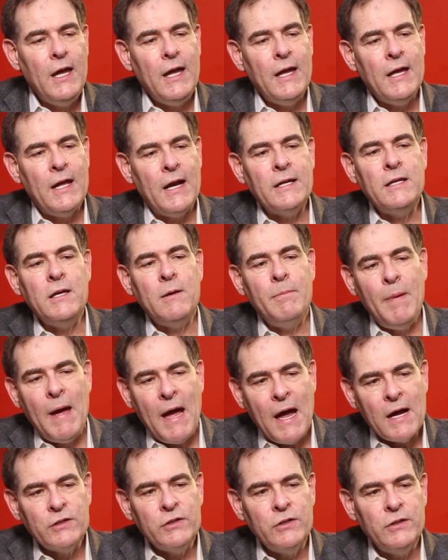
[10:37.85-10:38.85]
And I get
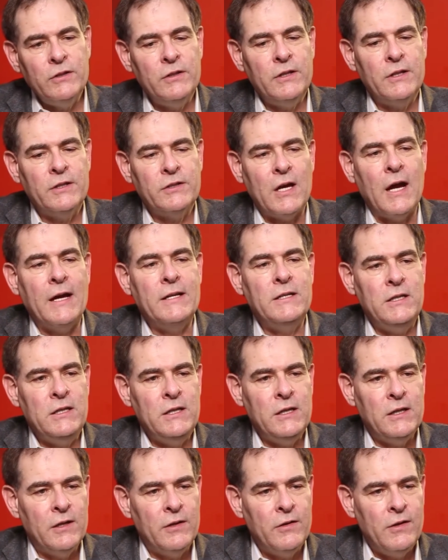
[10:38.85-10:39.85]
back to this
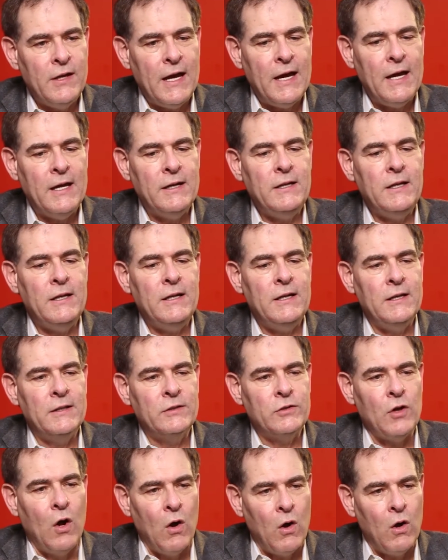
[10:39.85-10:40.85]
idea that
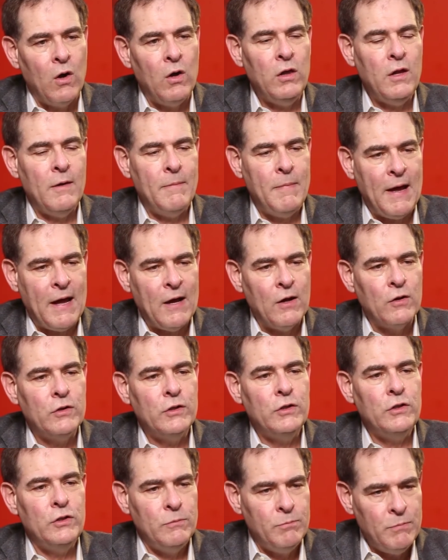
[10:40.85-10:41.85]
it's all about
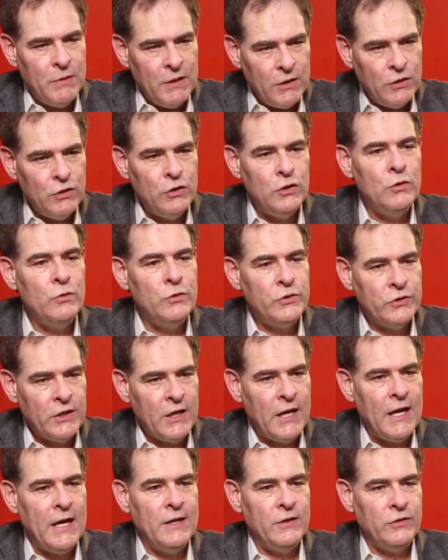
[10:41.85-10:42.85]
being use
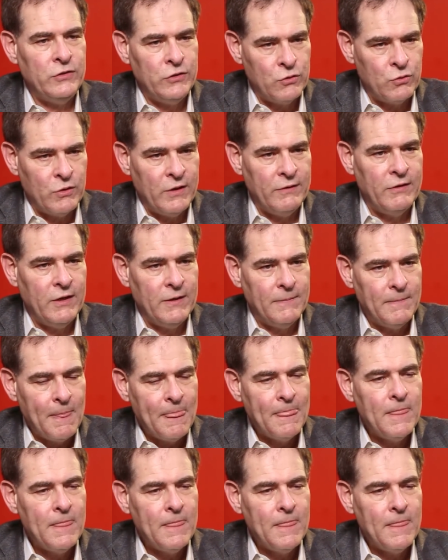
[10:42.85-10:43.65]
case driven.